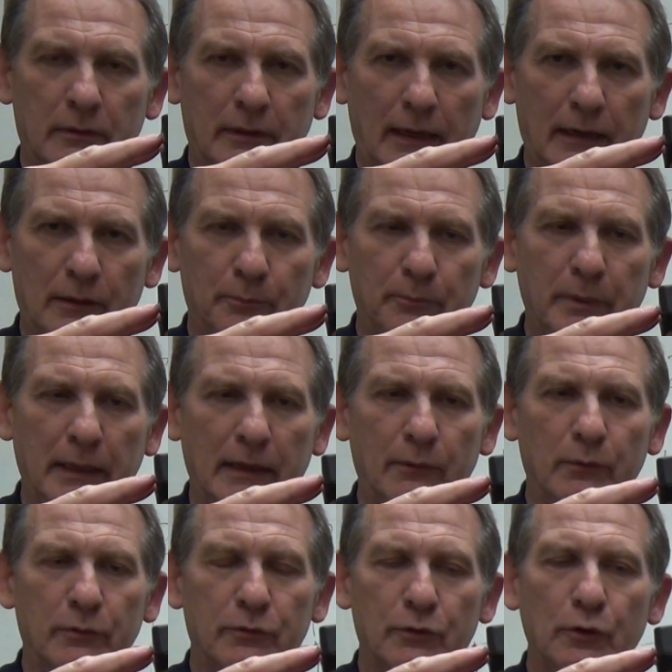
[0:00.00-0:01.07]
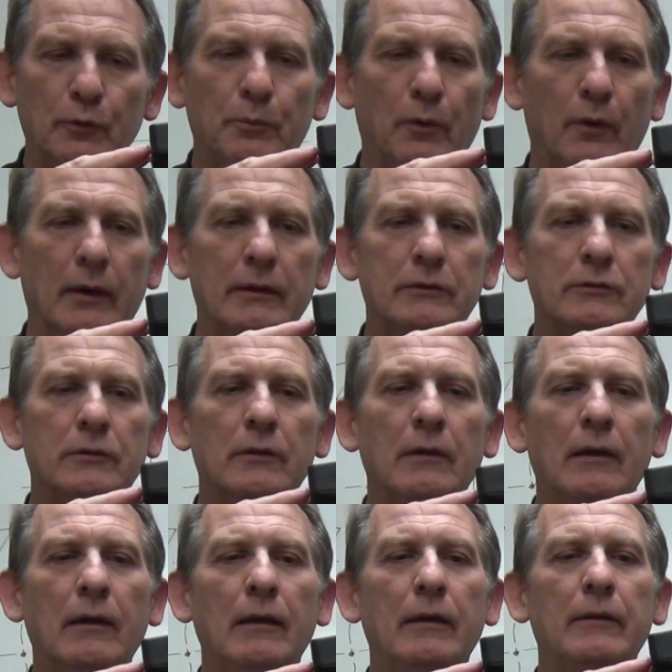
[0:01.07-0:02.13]
datum B with 2 points,
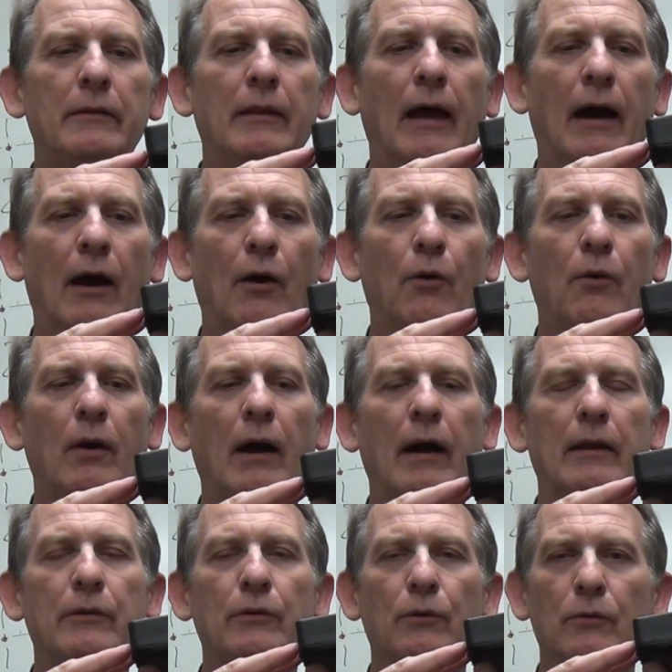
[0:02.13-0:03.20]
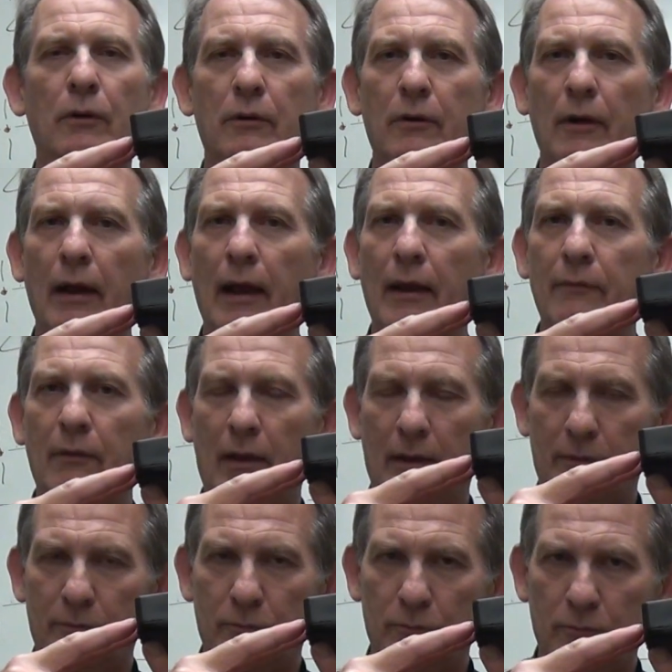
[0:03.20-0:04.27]
now I no longer have
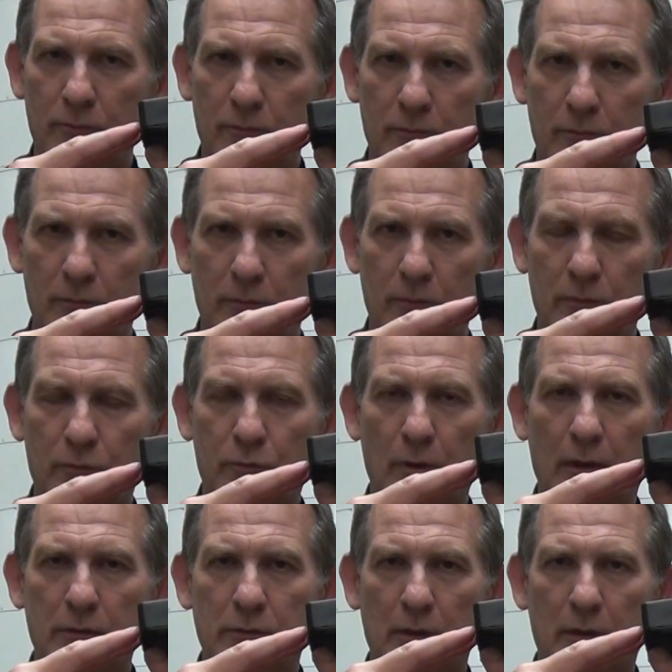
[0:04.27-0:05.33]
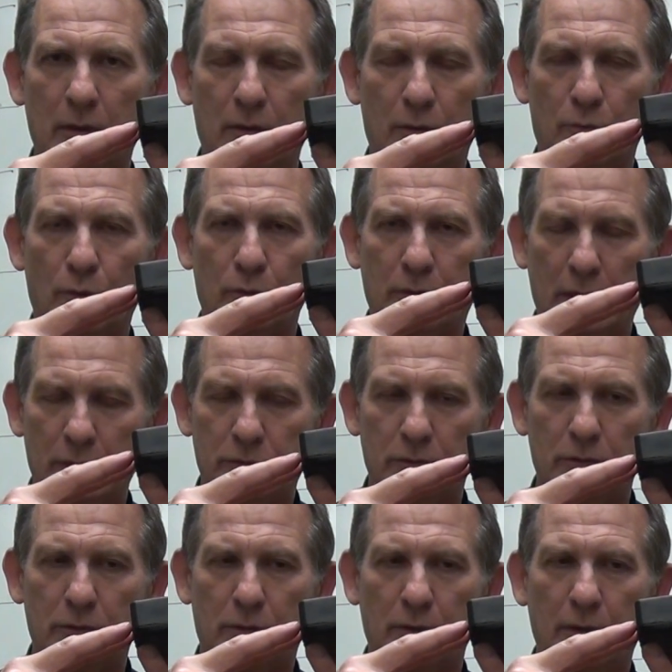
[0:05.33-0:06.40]
that
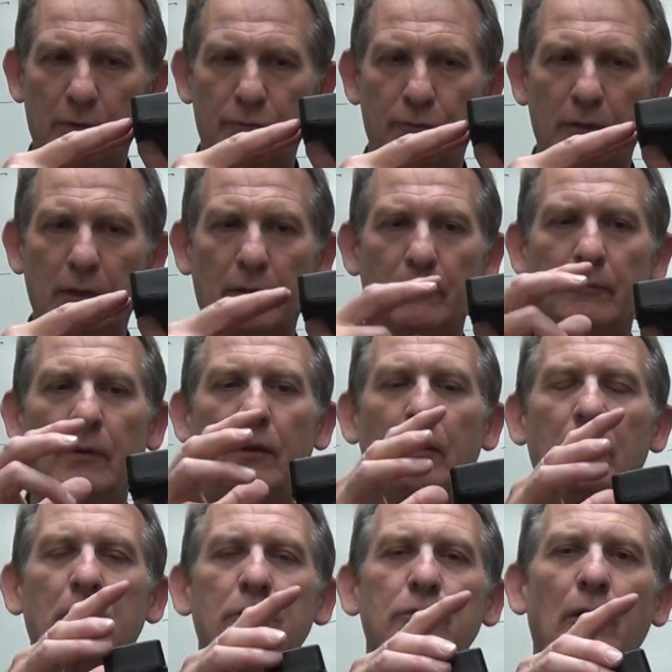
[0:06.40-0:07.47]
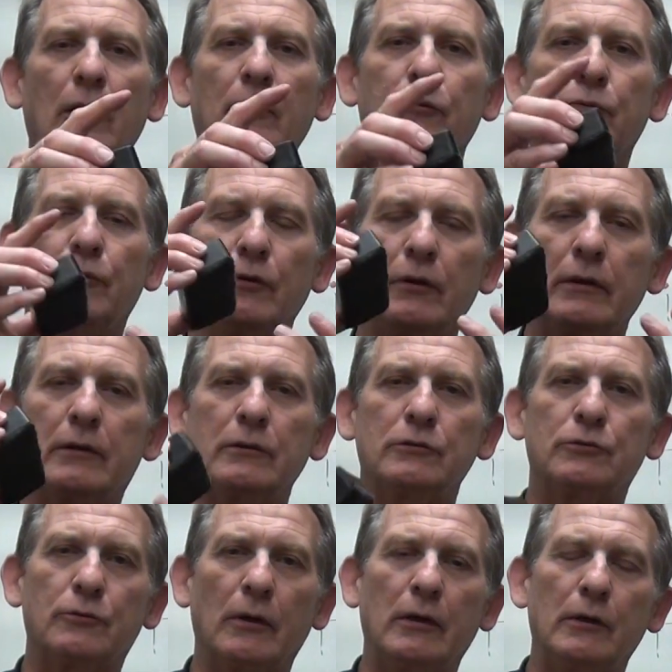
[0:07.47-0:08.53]
rotational degree of freedom. So I have fully
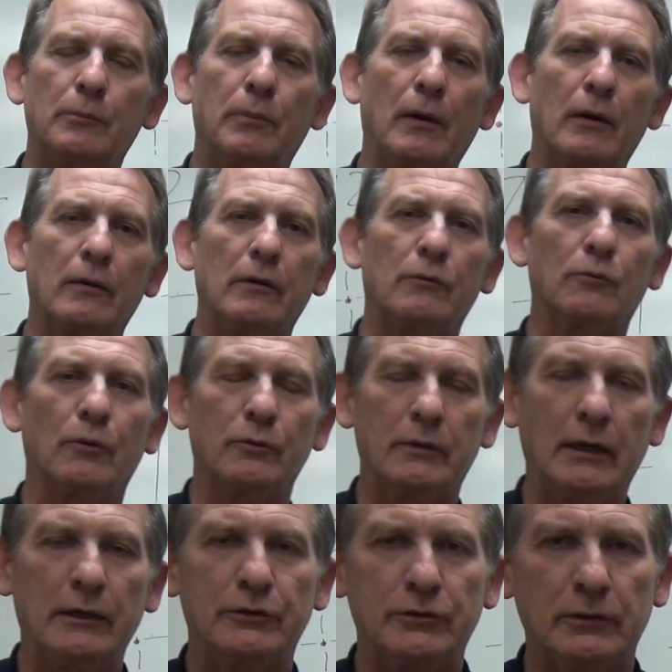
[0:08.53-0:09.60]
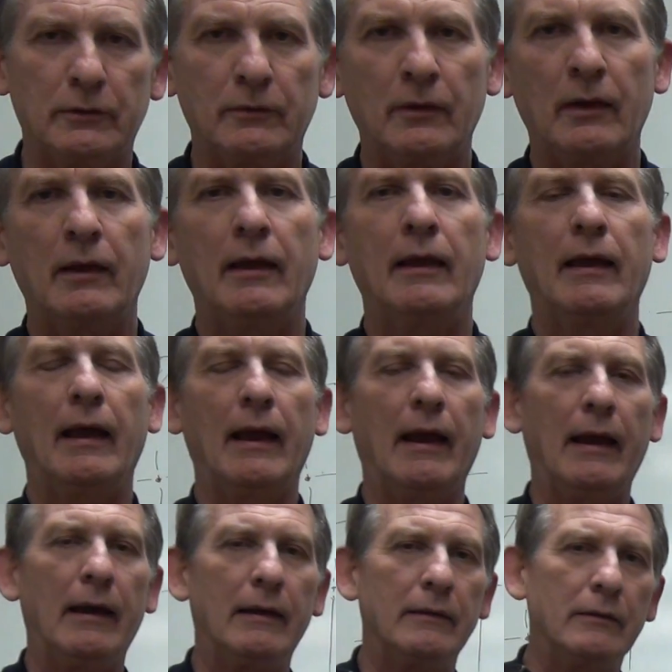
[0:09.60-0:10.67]
constrained the part in rotation
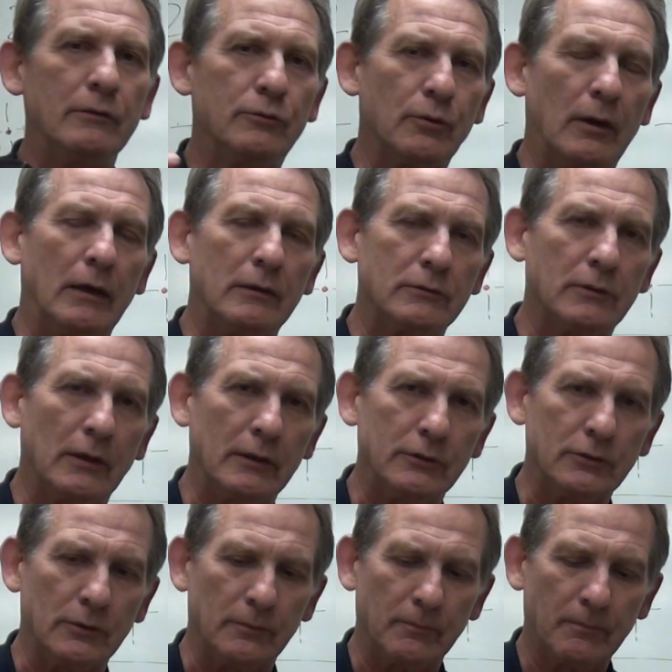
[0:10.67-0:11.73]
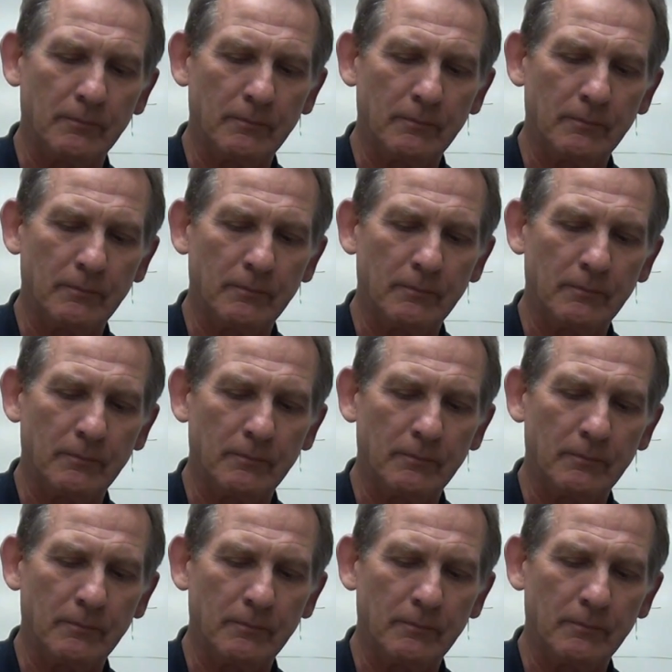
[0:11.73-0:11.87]
and in translation.